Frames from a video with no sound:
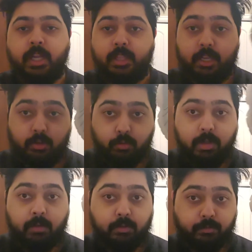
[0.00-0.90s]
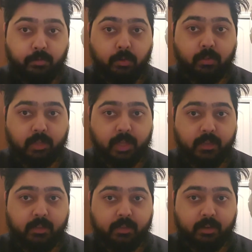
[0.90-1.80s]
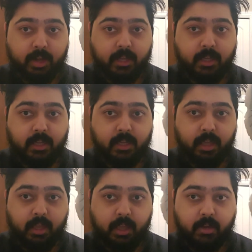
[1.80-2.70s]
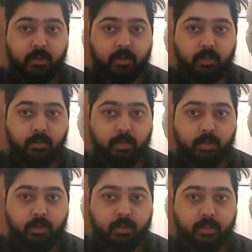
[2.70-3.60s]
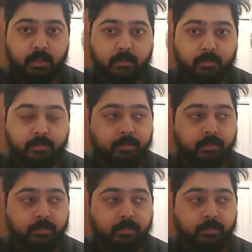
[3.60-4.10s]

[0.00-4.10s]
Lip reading: They do have a full length Nike Air unit on them.